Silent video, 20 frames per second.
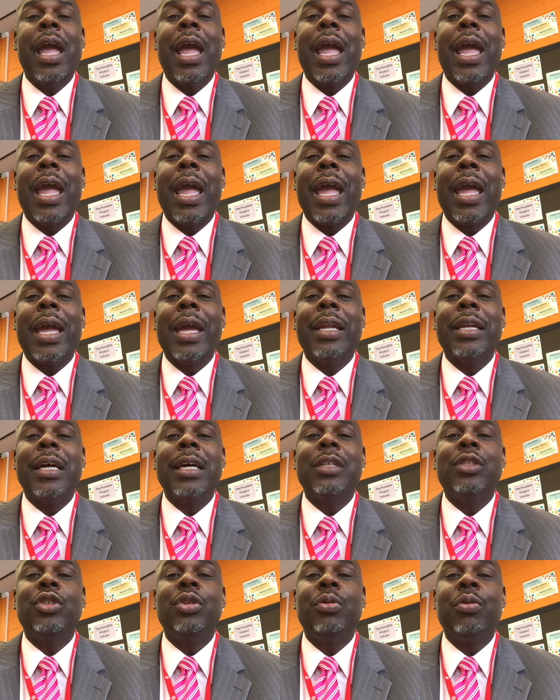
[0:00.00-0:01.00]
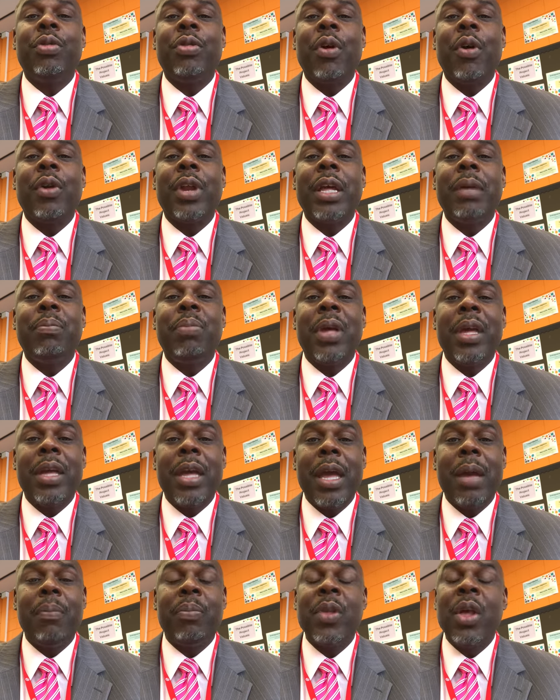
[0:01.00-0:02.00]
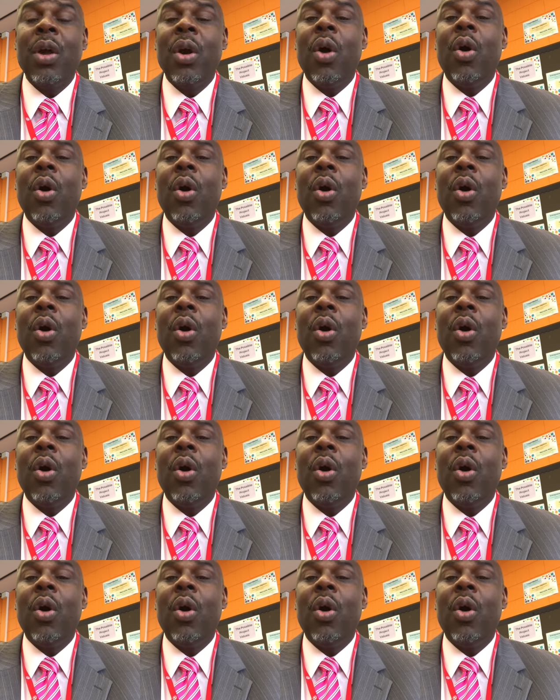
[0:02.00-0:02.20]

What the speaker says: and 2:30 p.m.